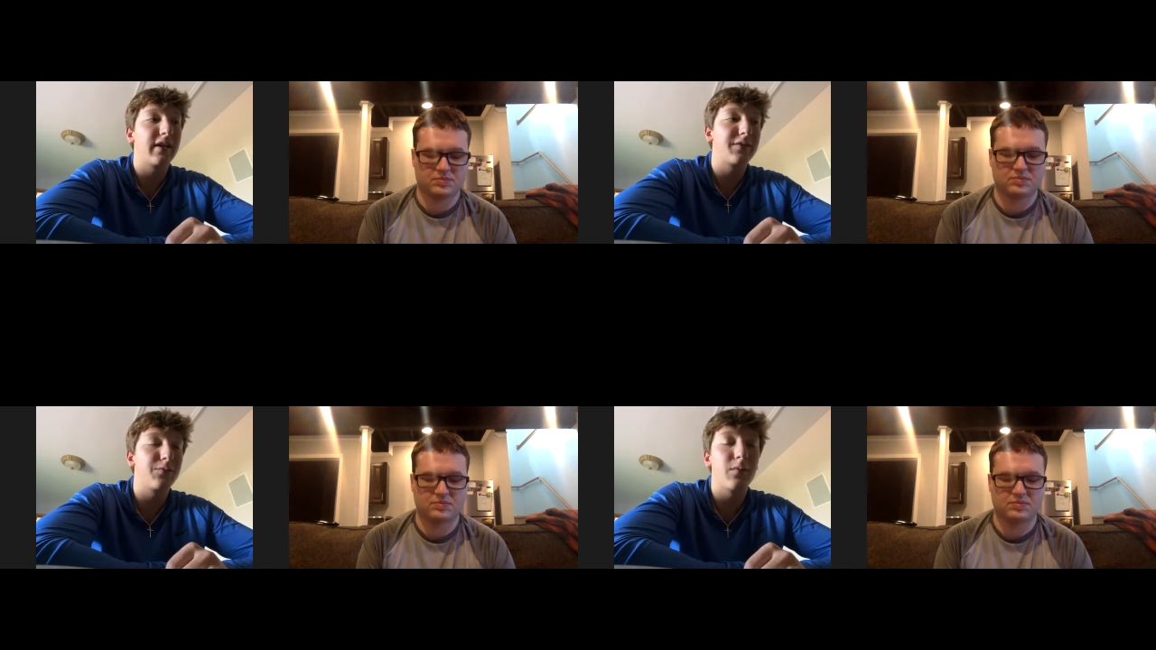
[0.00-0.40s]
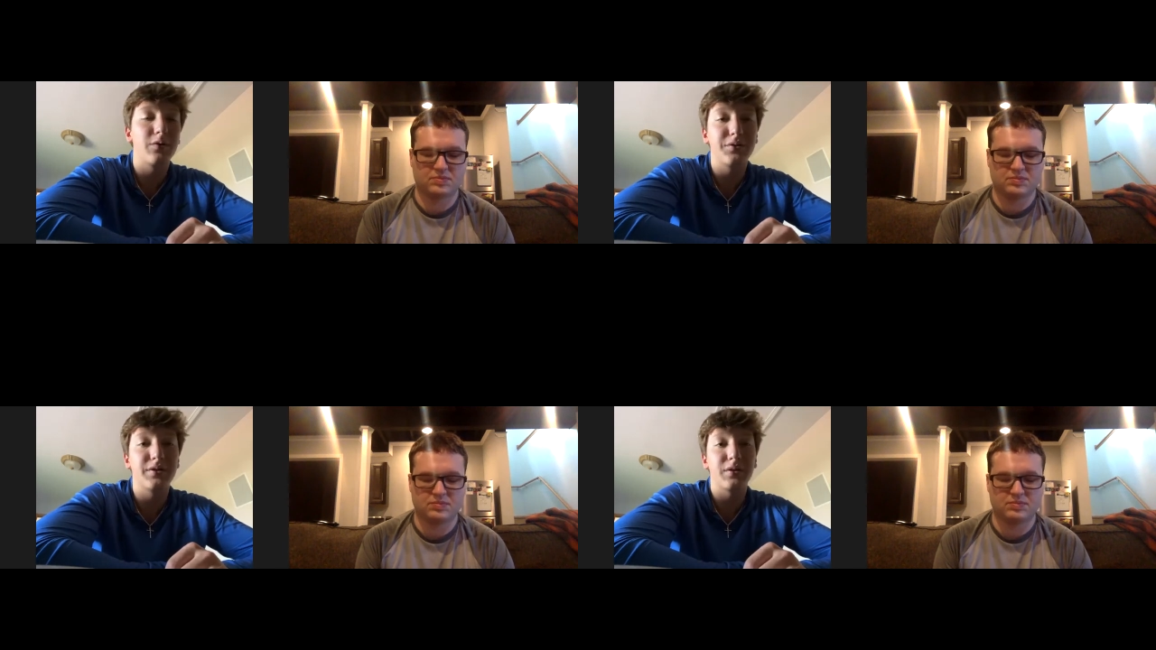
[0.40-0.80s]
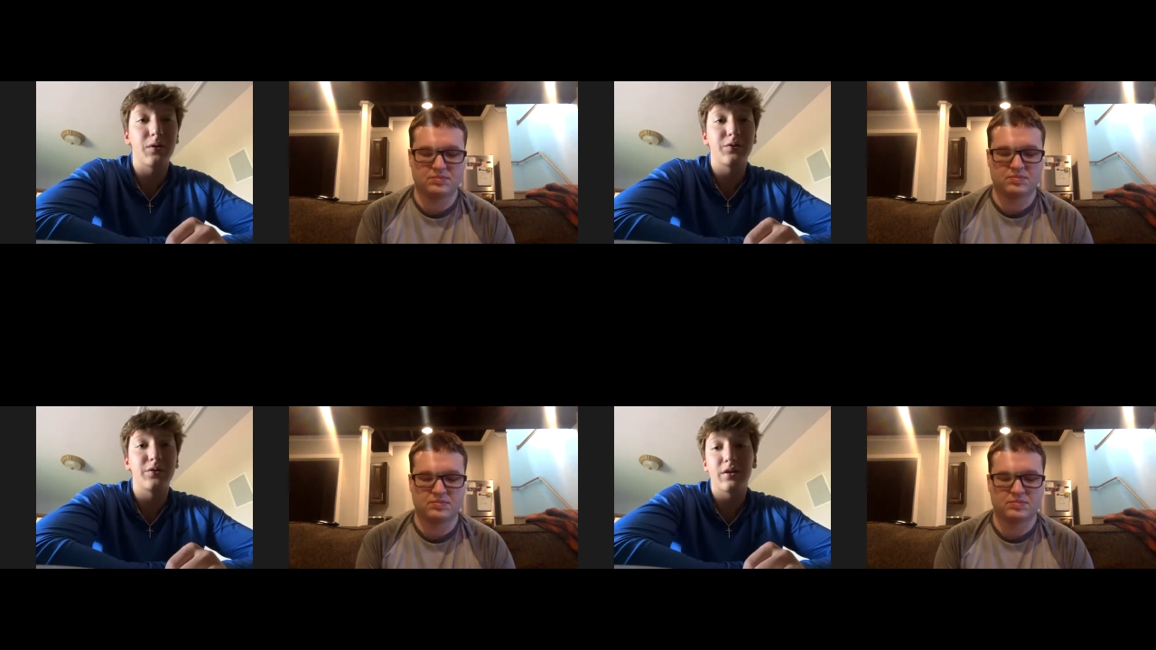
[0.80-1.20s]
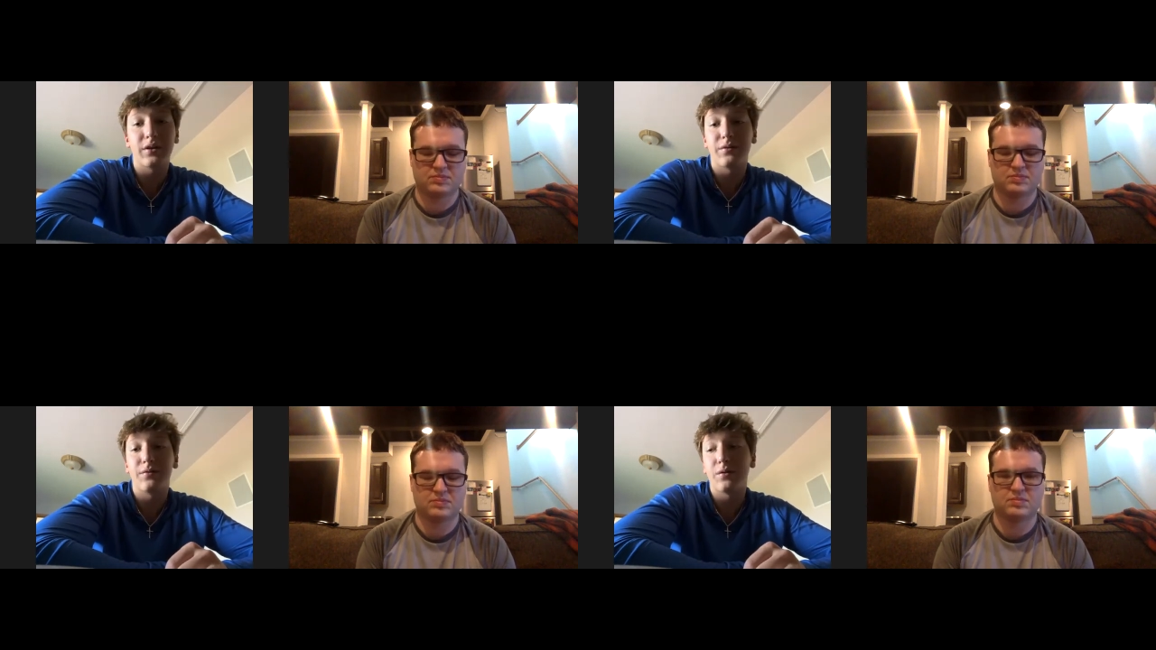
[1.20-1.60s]
Speaker 1: And that's what most of these coaches are
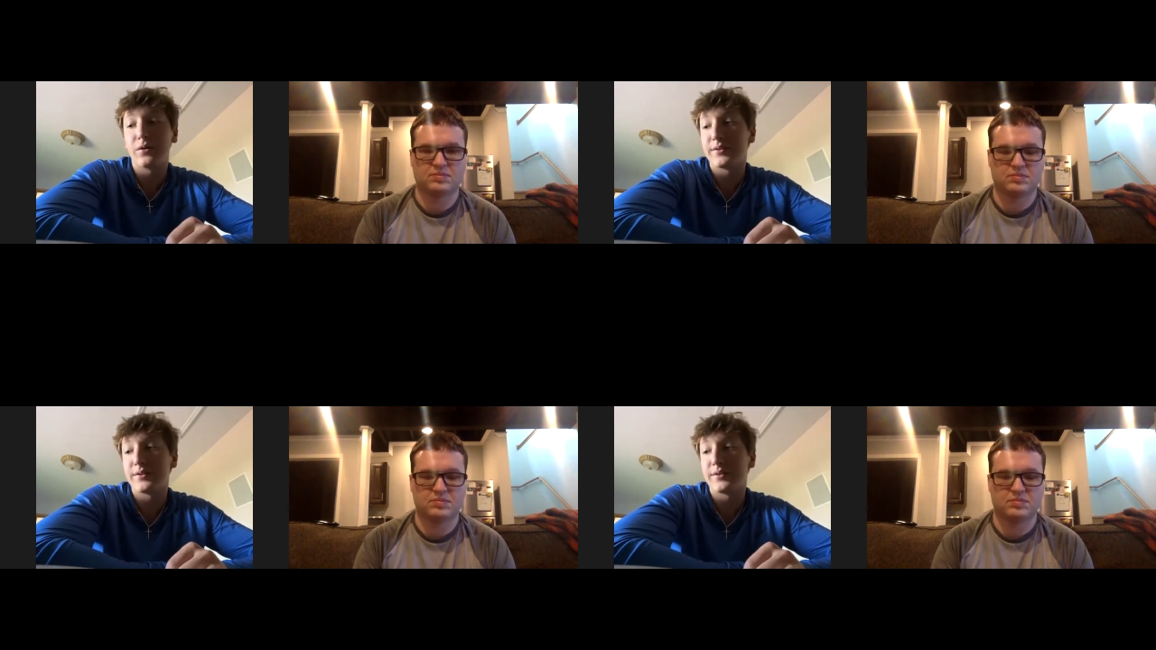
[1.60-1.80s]
looking for.